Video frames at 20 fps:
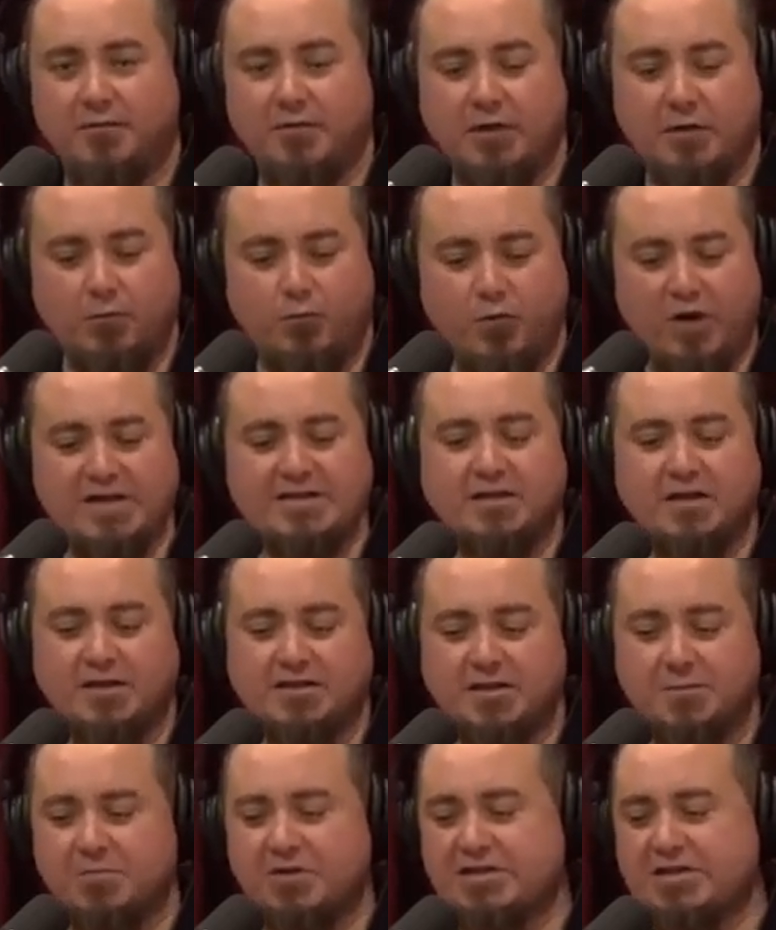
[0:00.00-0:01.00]

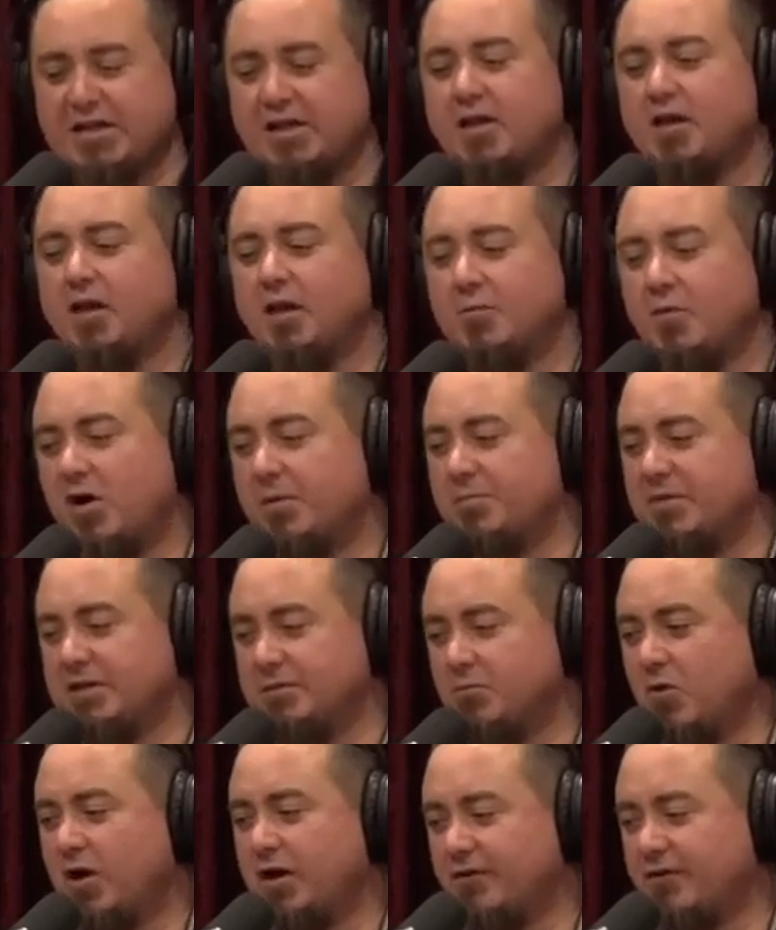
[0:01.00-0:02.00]
resonance in particular
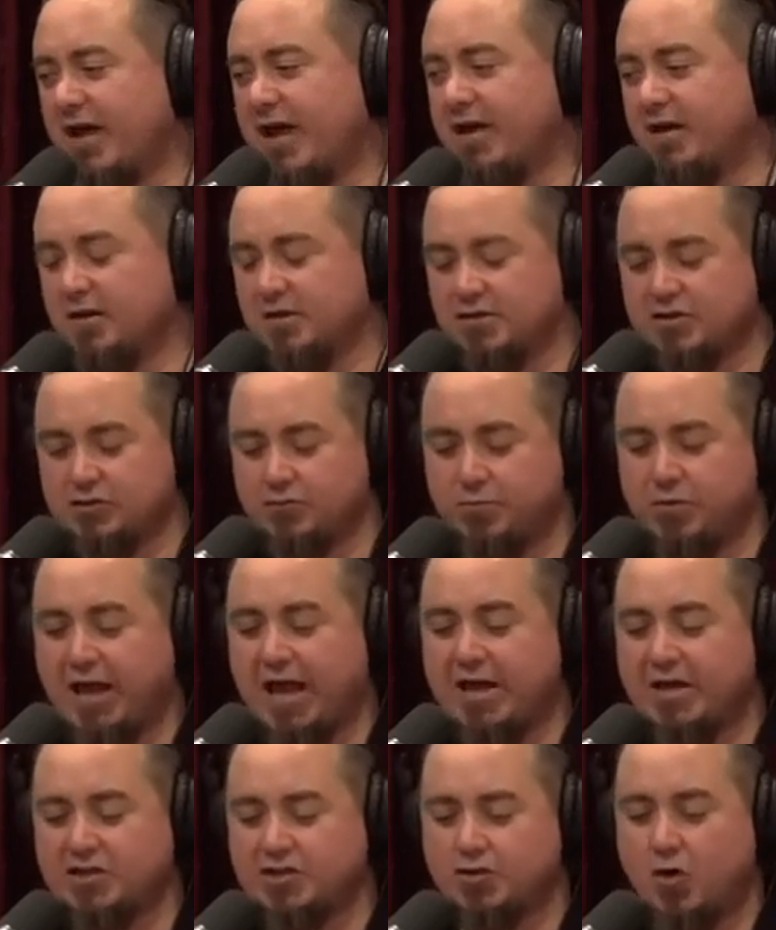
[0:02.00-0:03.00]
might have
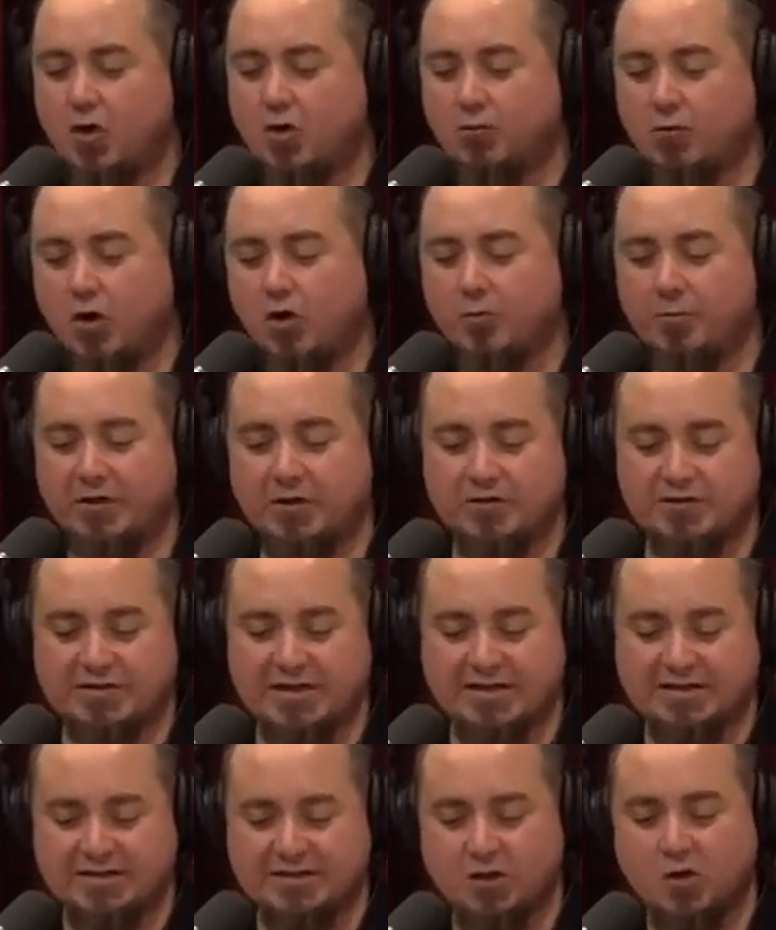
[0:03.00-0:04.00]
played a strong role, because
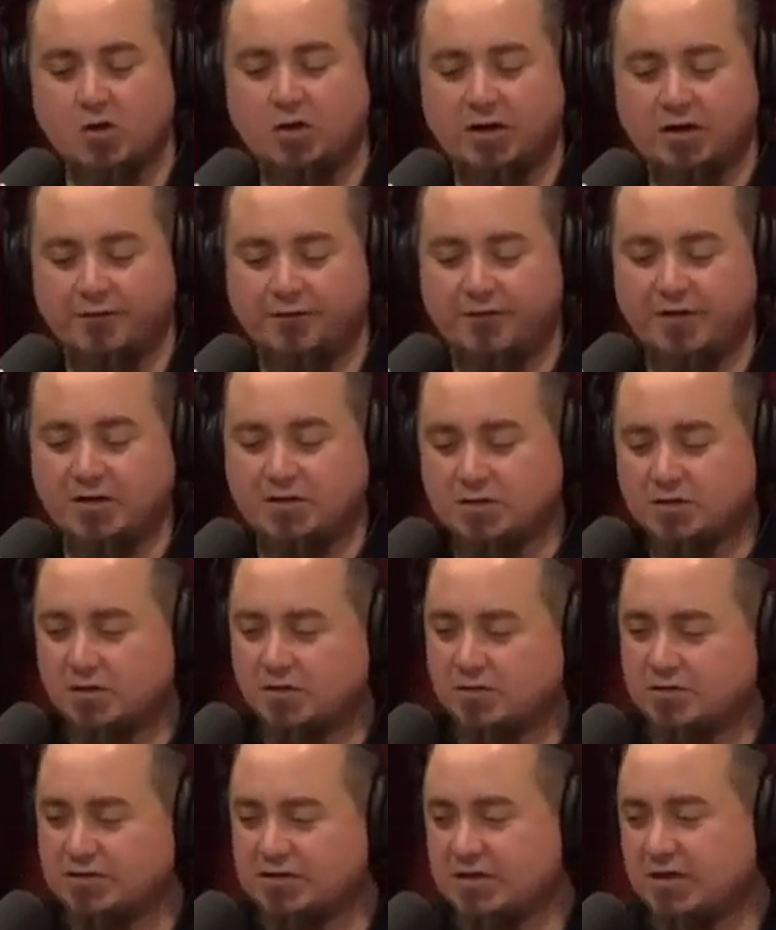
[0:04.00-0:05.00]
that's certainly a feature
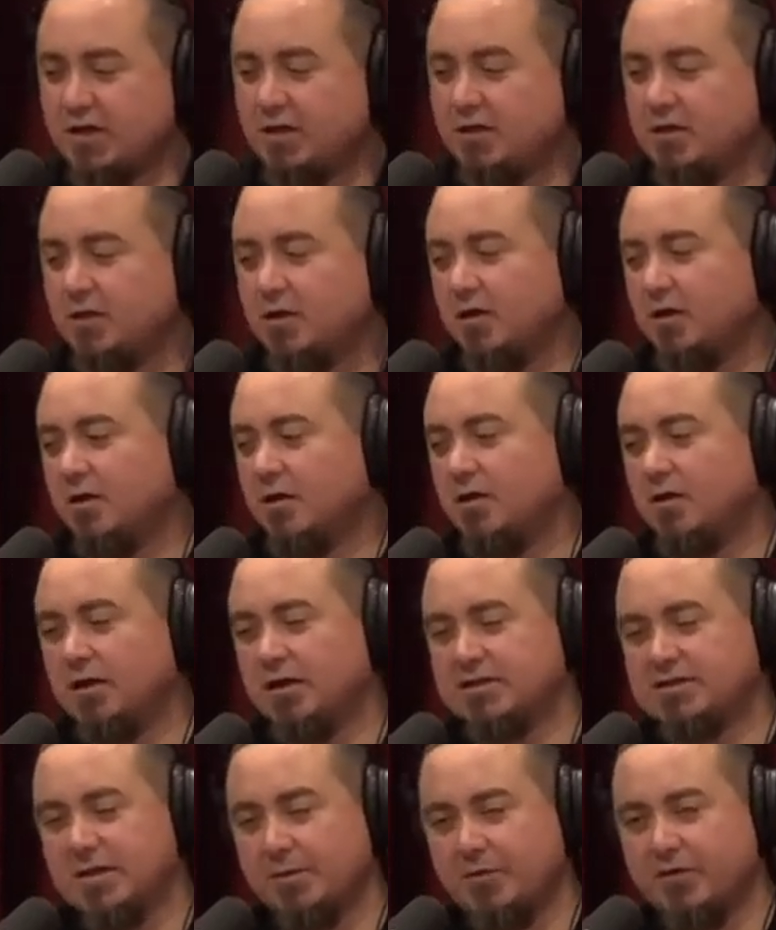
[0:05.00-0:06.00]
that you see
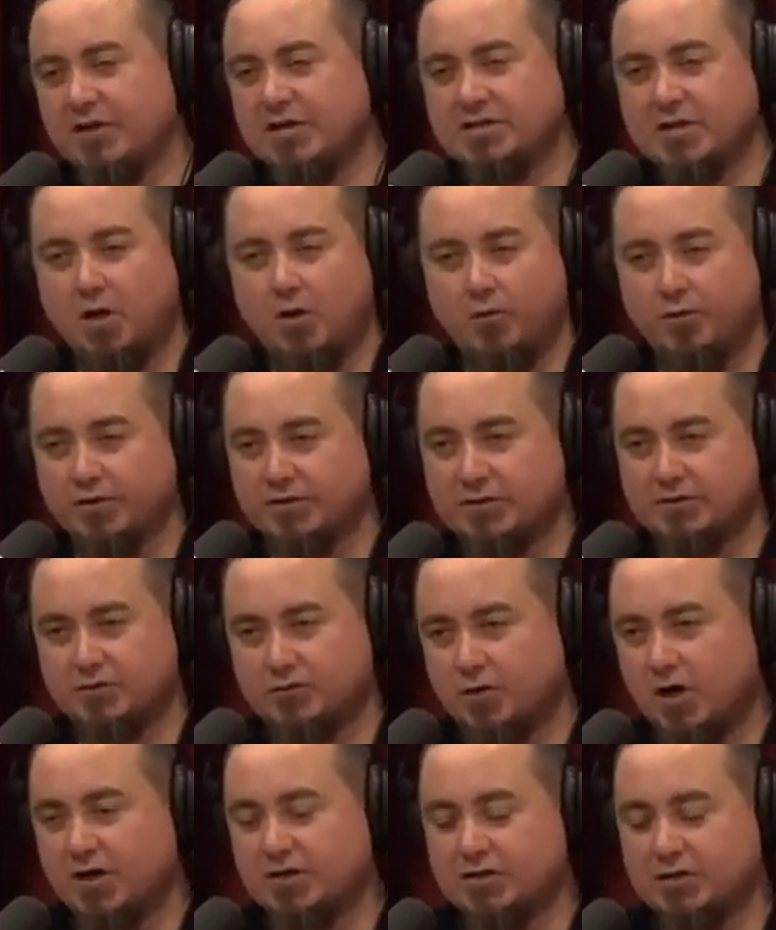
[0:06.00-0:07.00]
in some of these older
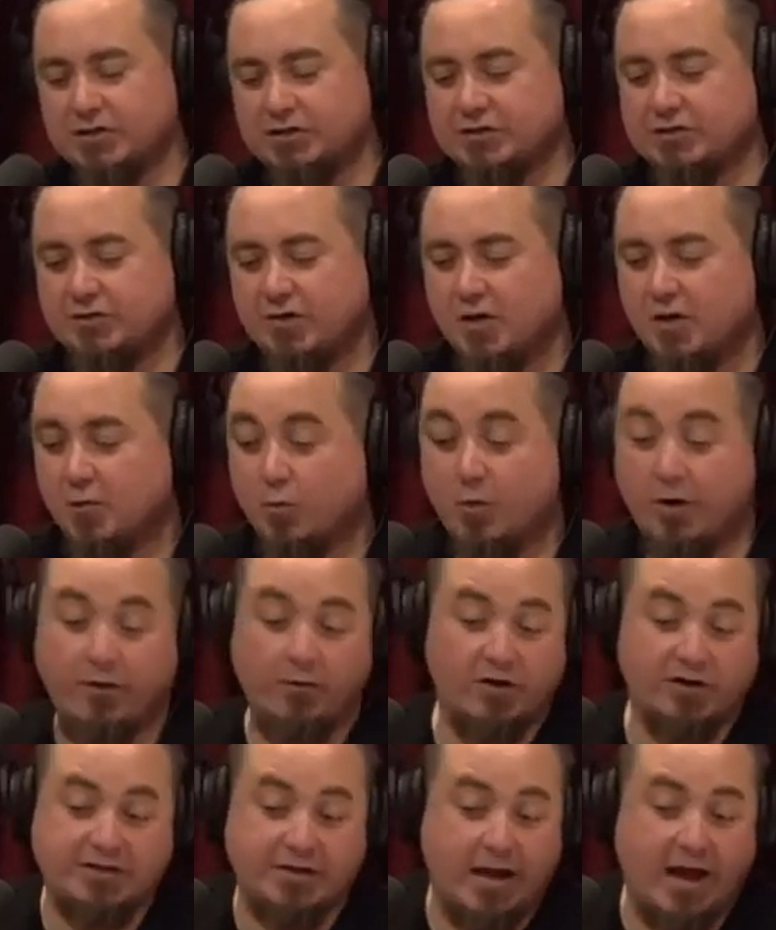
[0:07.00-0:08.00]
structures,
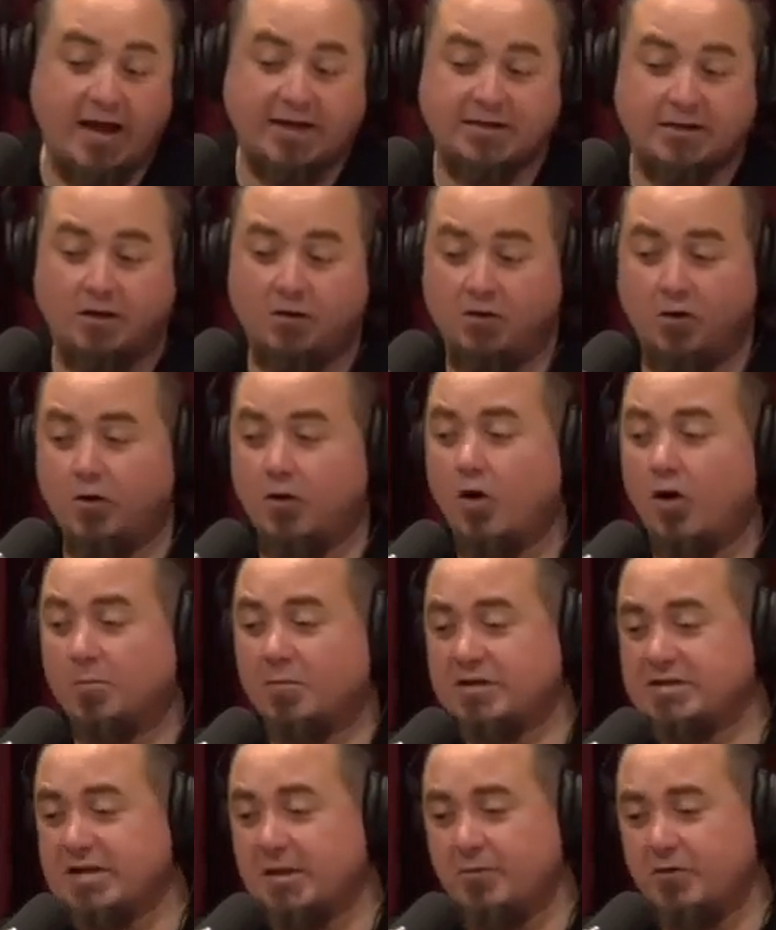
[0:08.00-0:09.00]
whether it's an accident or not,
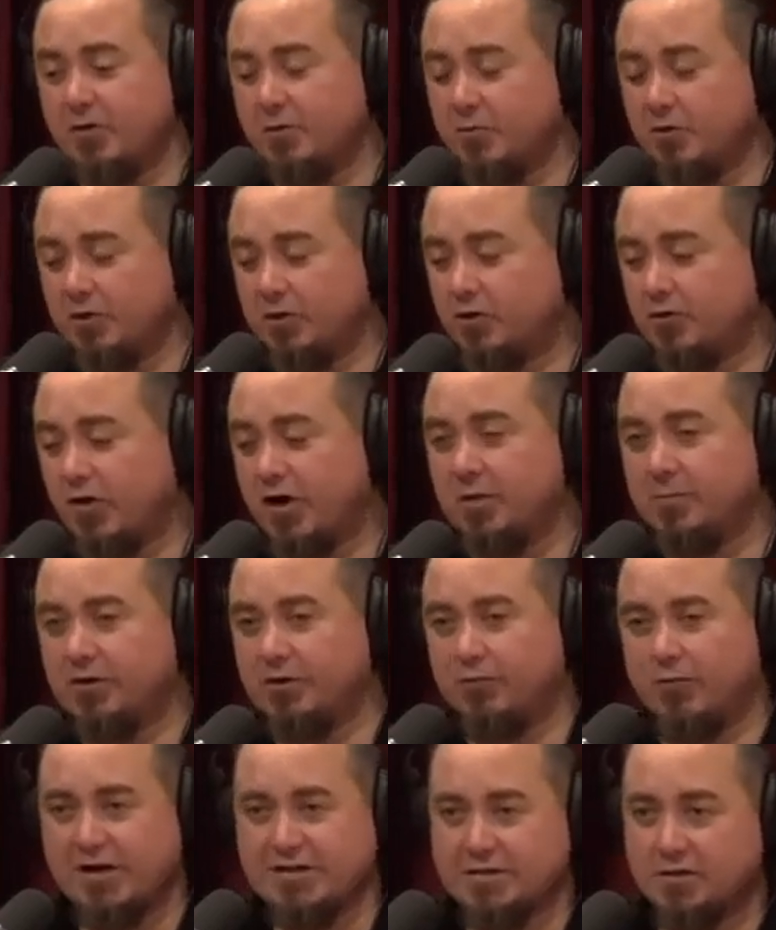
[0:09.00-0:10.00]
but some of them are incredibly
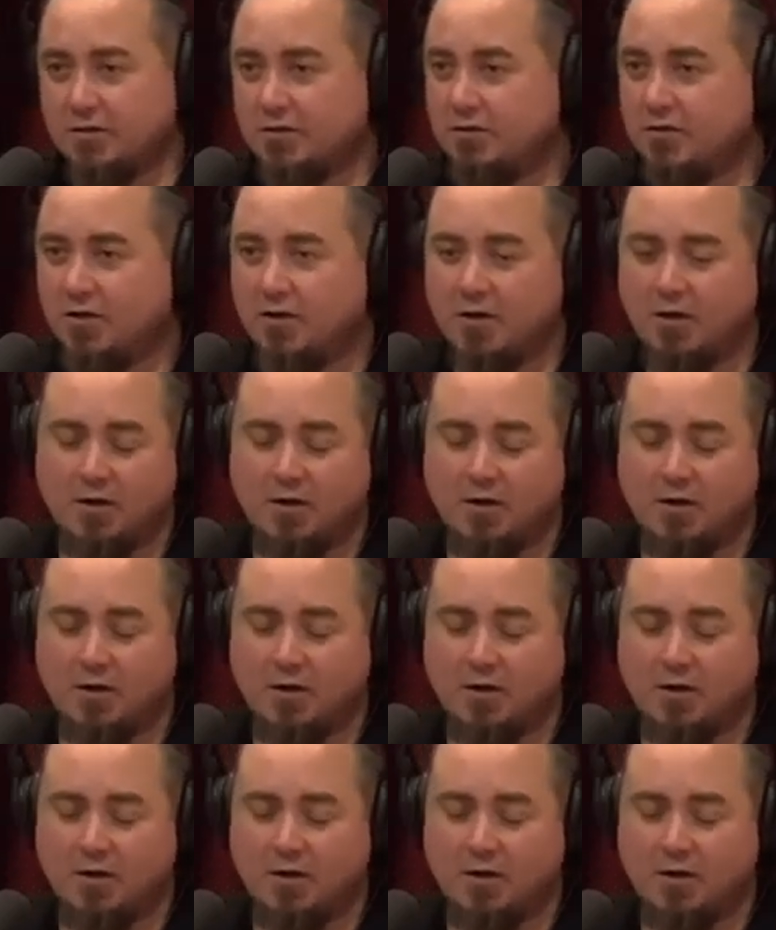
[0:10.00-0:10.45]
resonant.